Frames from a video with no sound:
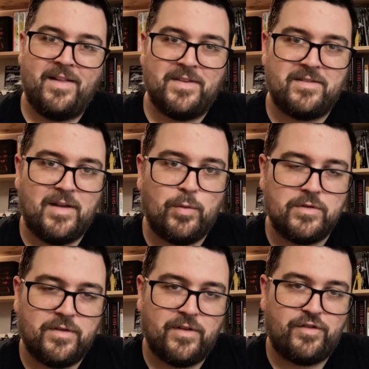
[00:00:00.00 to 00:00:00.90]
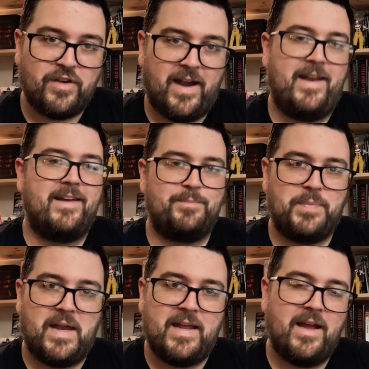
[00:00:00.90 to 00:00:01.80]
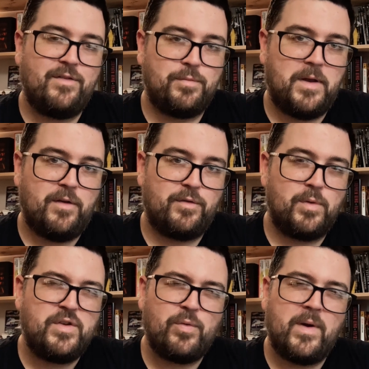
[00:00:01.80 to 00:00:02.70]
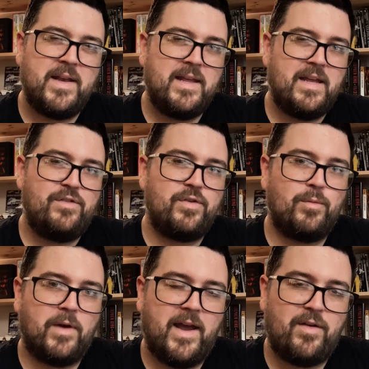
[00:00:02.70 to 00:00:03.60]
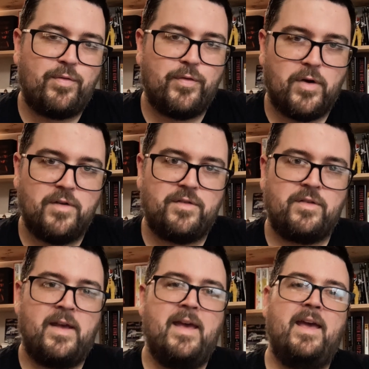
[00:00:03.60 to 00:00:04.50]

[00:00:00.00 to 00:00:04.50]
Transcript: the sequel to The Shining. And he asked readers which one he should write first.